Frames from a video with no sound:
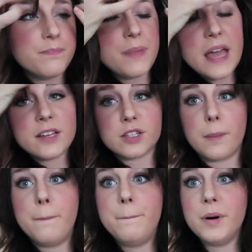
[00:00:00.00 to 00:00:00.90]
bangs
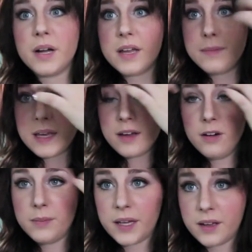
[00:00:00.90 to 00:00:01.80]
are bugging me.
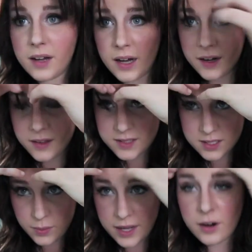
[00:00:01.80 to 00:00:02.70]
Oh my god.
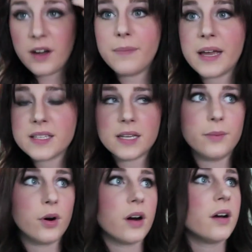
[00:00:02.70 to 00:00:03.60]
This is why I don't have bangs
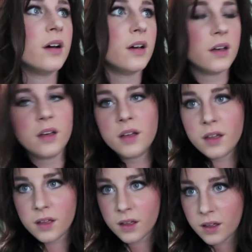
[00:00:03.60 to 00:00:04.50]
anymore.
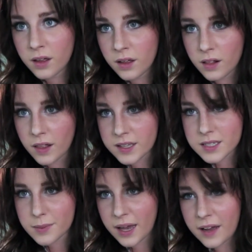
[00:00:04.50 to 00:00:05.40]

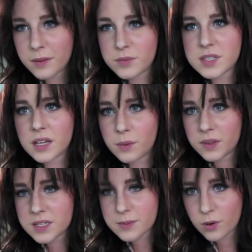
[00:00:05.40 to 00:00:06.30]
Last time I had them was like
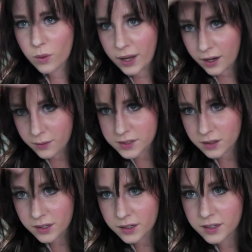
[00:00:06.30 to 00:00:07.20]
when Lizzie McGuire
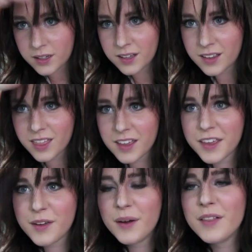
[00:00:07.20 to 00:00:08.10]
was on.
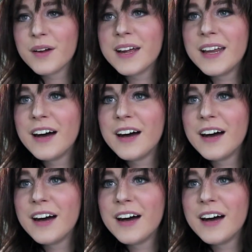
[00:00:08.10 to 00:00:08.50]
Thank you, Hilary